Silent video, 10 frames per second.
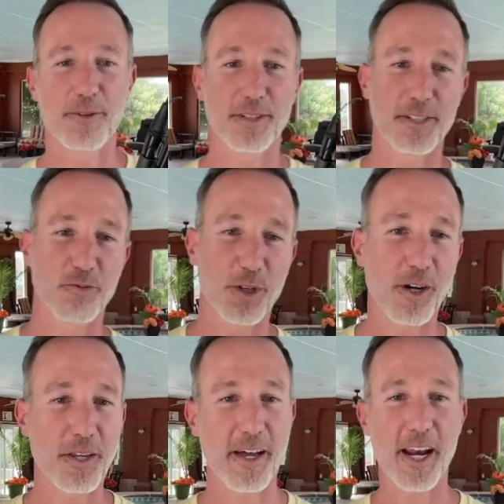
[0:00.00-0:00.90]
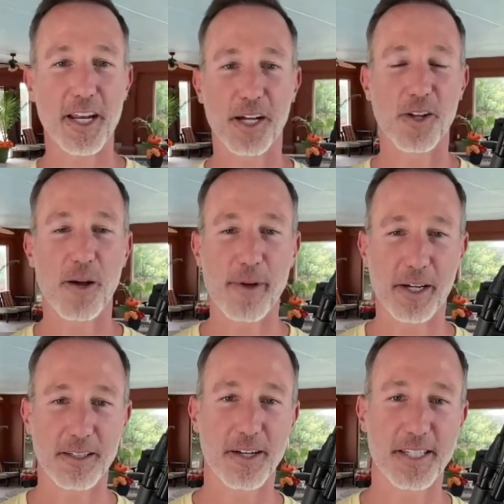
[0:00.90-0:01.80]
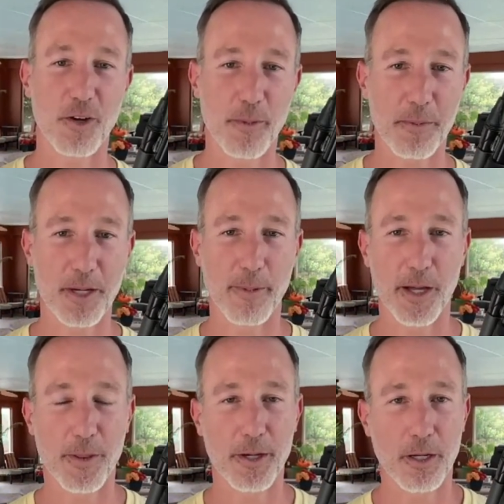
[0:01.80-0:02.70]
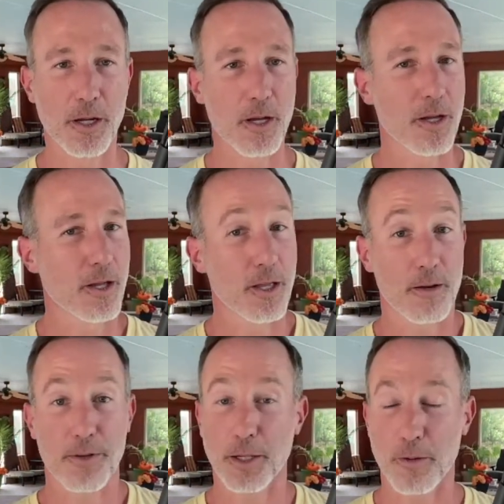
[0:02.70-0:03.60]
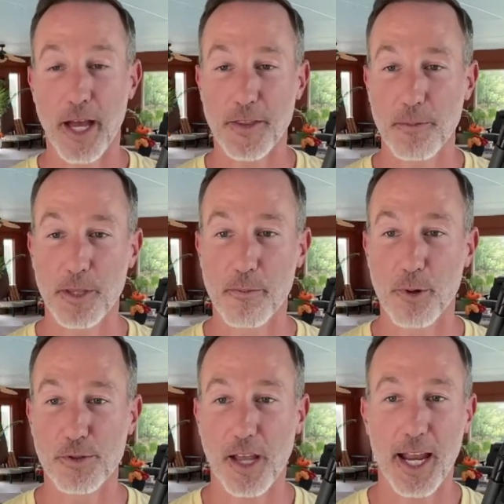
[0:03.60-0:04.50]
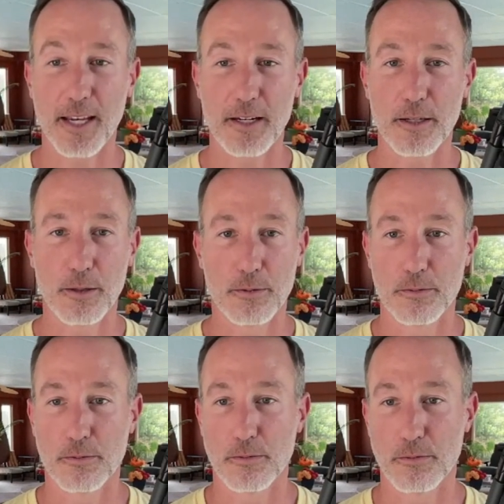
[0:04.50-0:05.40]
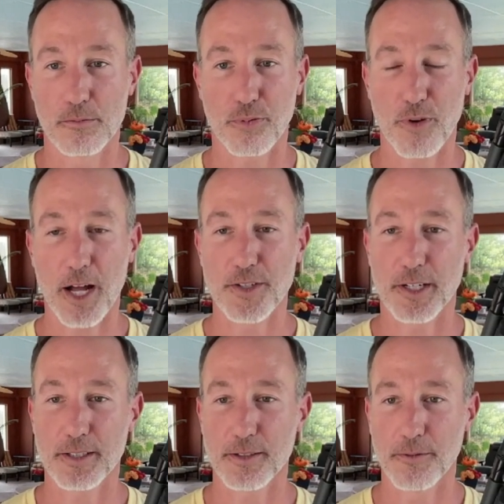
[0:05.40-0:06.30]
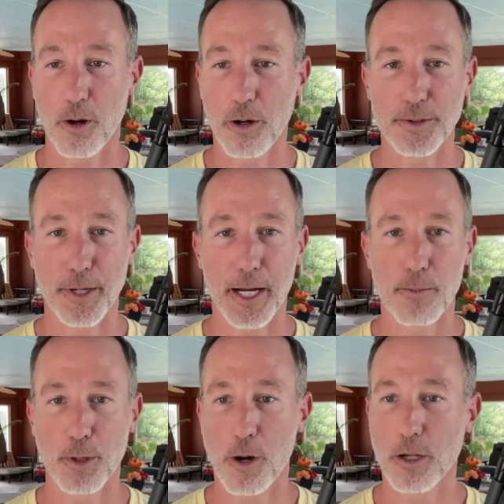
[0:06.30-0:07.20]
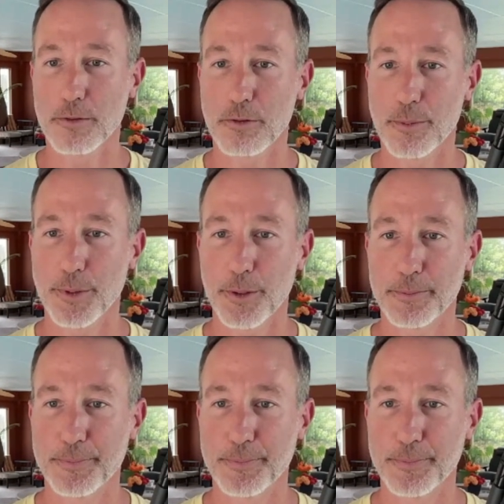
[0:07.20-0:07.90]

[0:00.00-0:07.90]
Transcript: says regarding the 90 day clawback clause, that might be a bad thing. If they do that, they'd be the most hated project of all time in all of crypto.